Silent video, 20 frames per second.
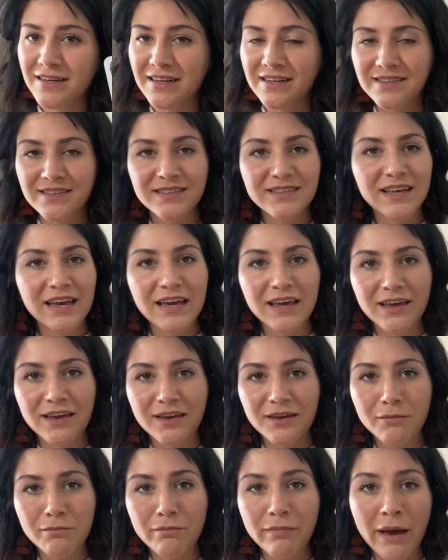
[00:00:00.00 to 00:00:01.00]
It's like
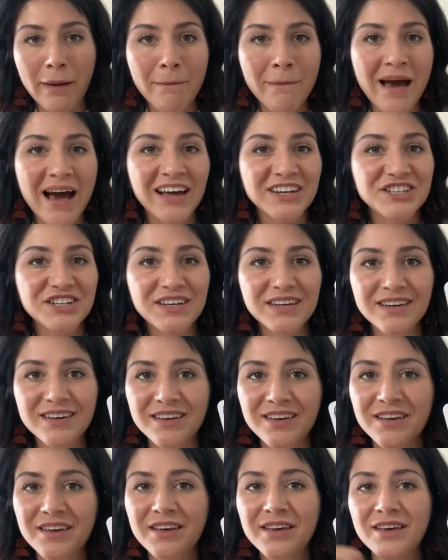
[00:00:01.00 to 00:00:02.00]
by magic,